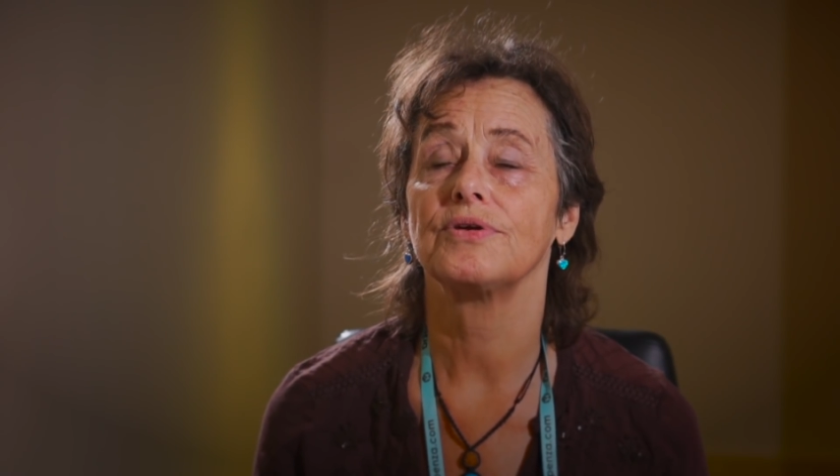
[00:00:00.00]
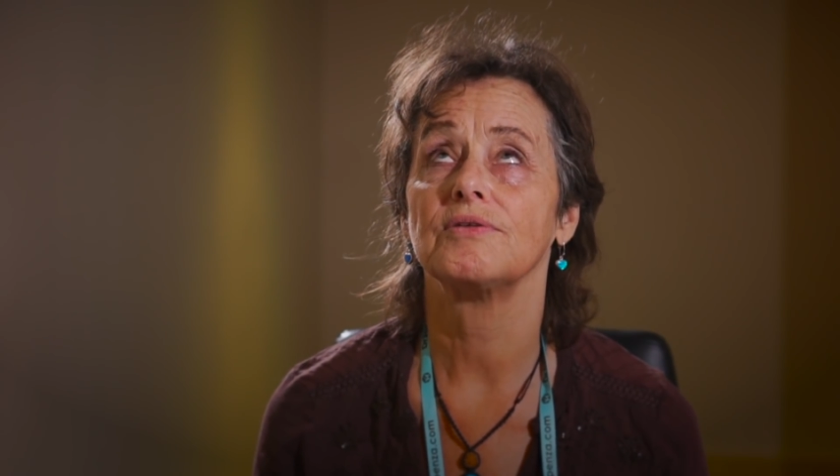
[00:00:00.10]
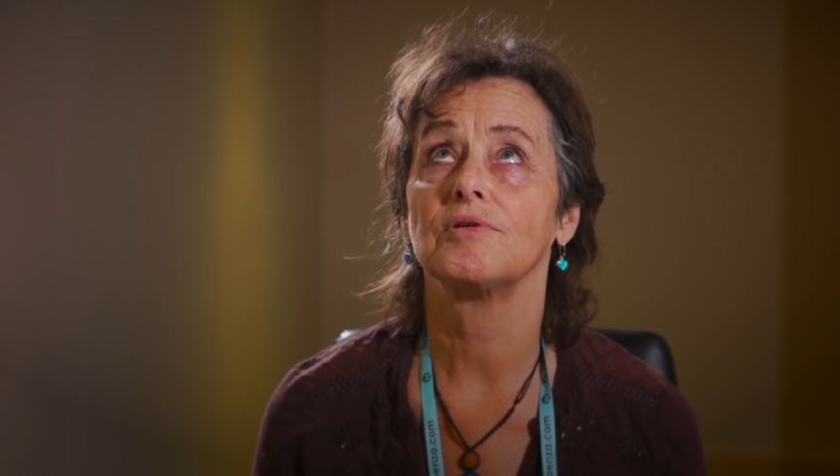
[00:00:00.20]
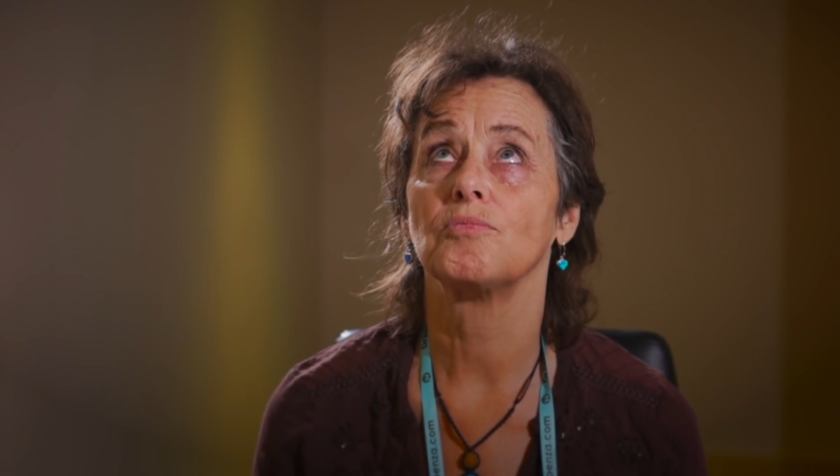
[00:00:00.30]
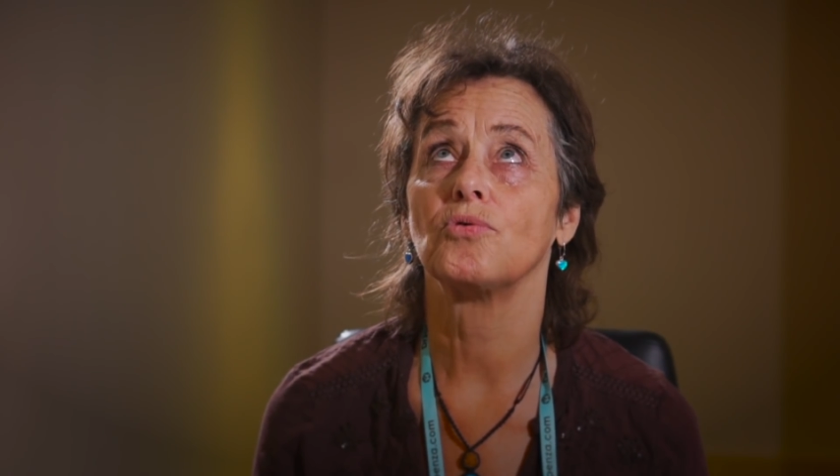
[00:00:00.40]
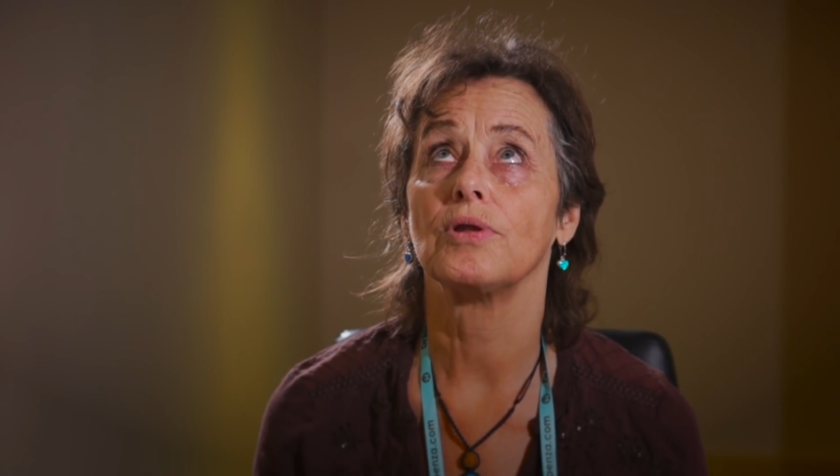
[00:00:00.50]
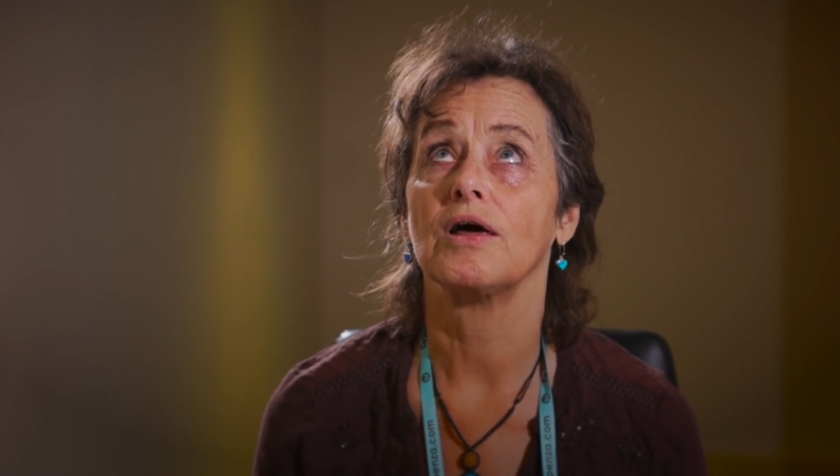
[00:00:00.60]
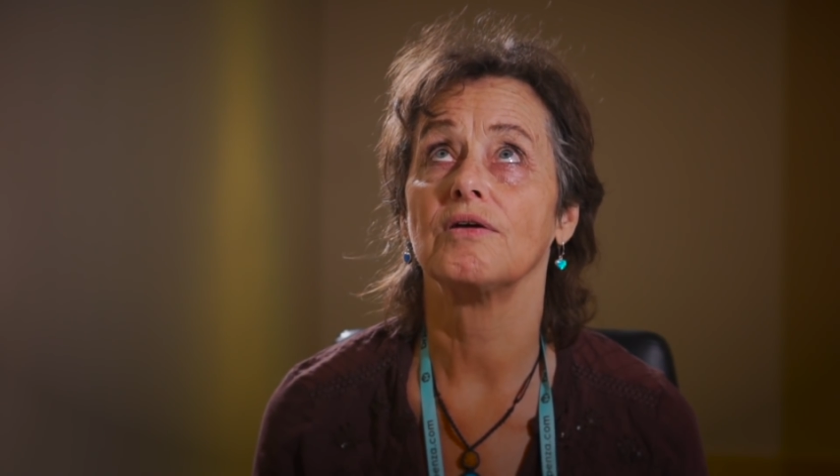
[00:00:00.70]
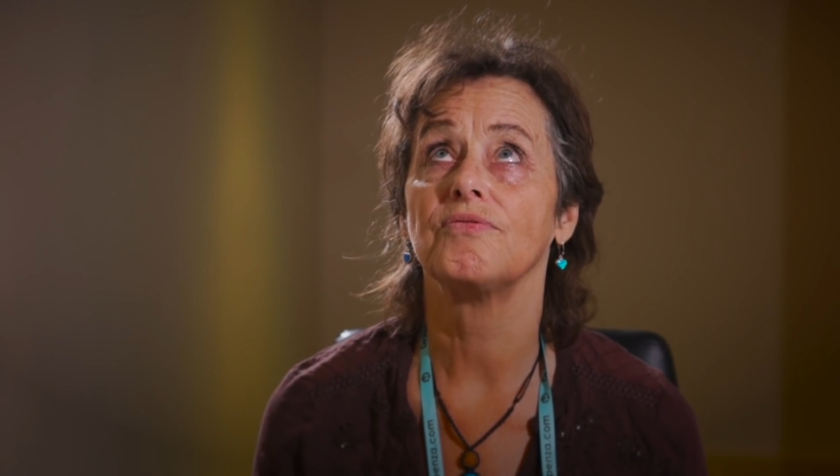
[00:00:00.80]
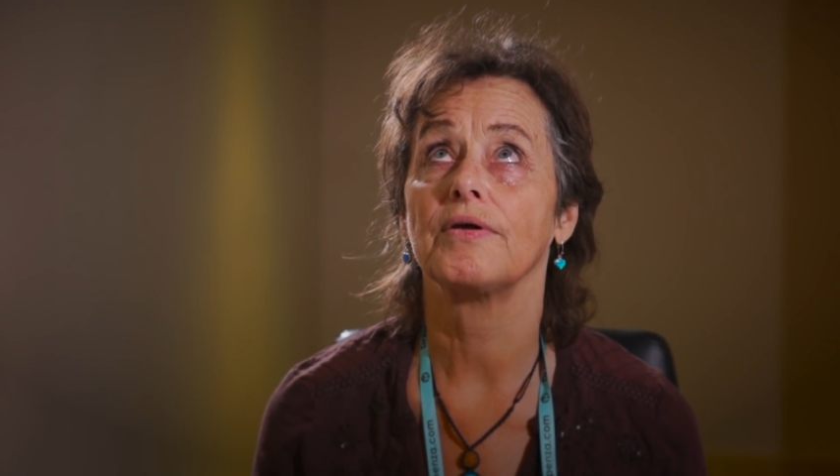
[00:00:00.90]
even more
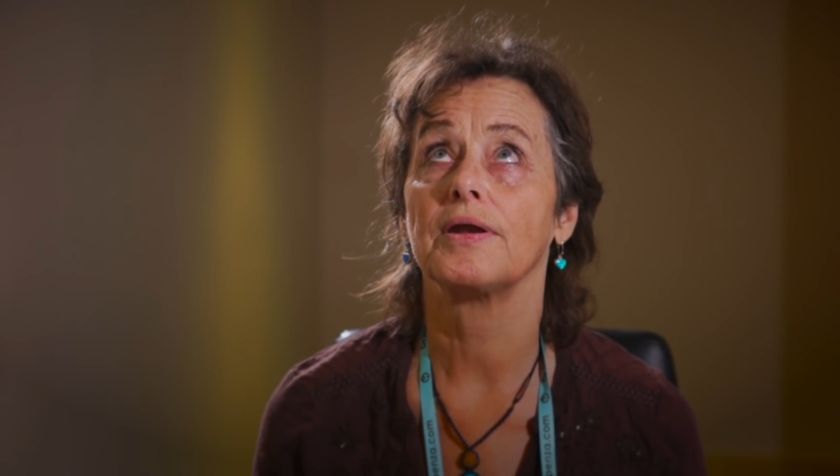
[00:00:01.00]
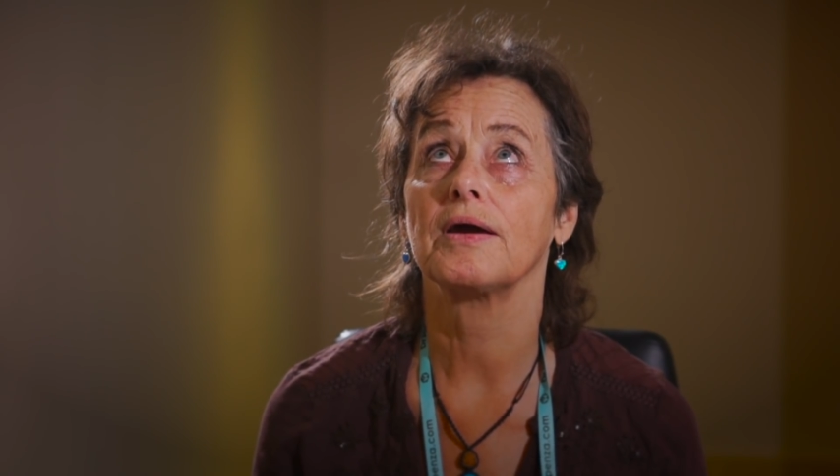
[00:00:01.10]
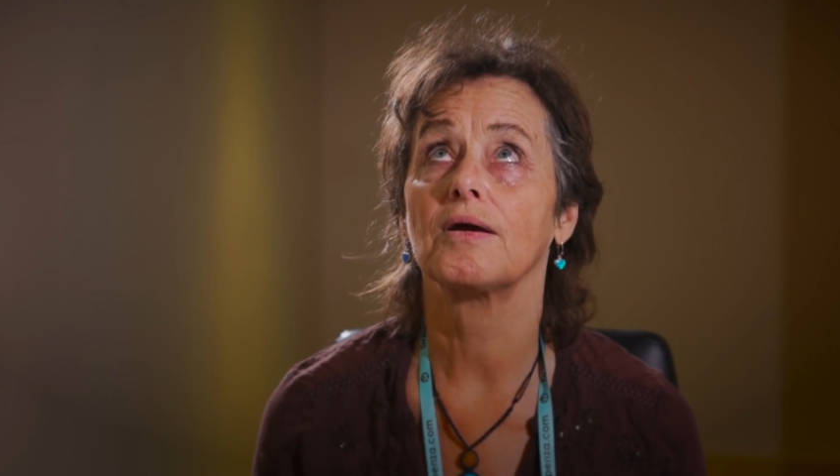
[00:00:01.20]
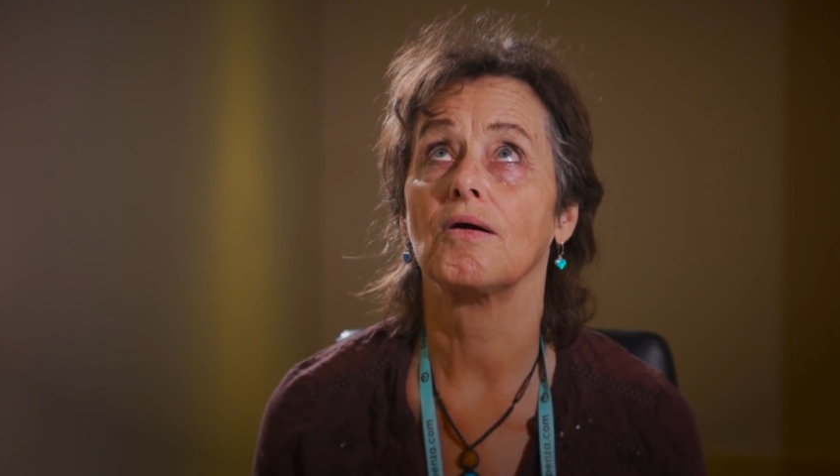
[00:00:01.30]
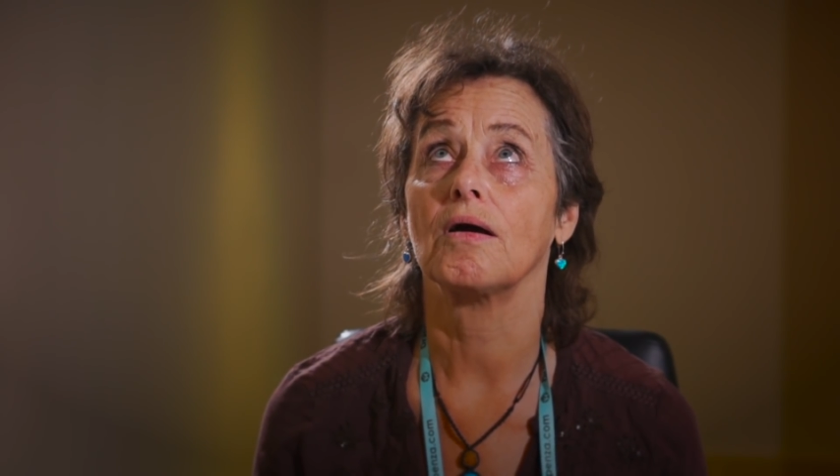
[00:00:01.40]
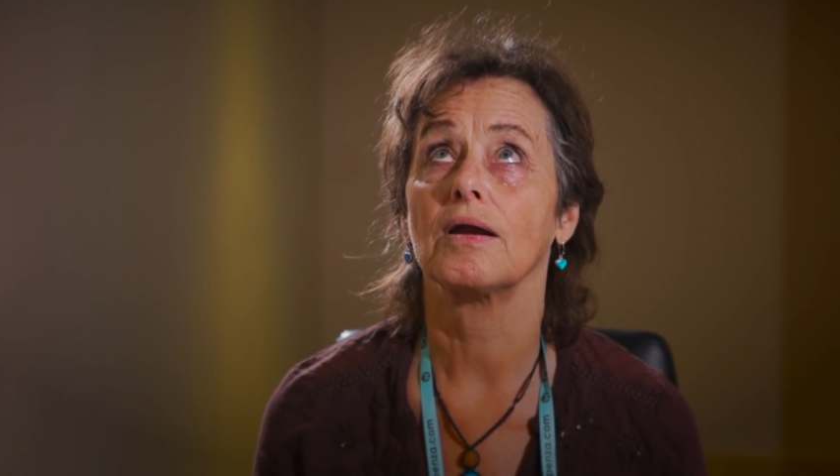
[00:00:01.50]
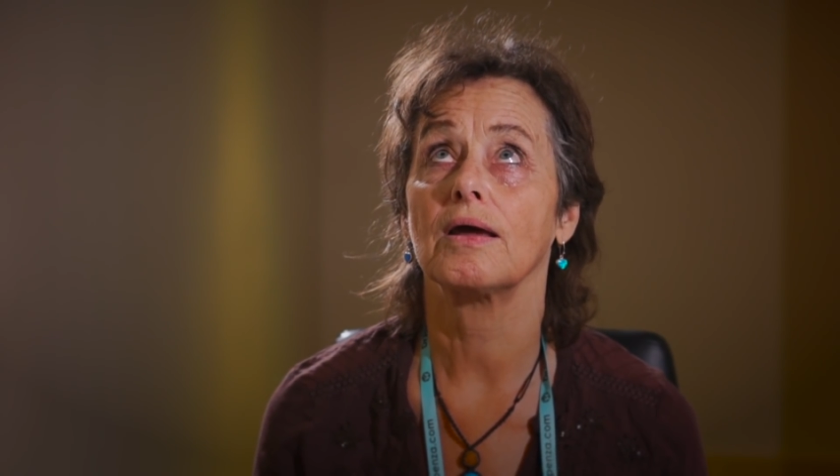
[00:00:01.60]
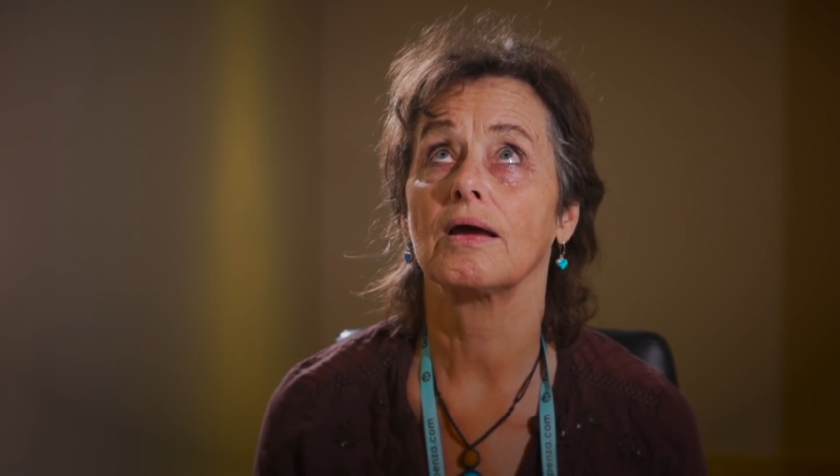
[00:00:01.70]
love, and I got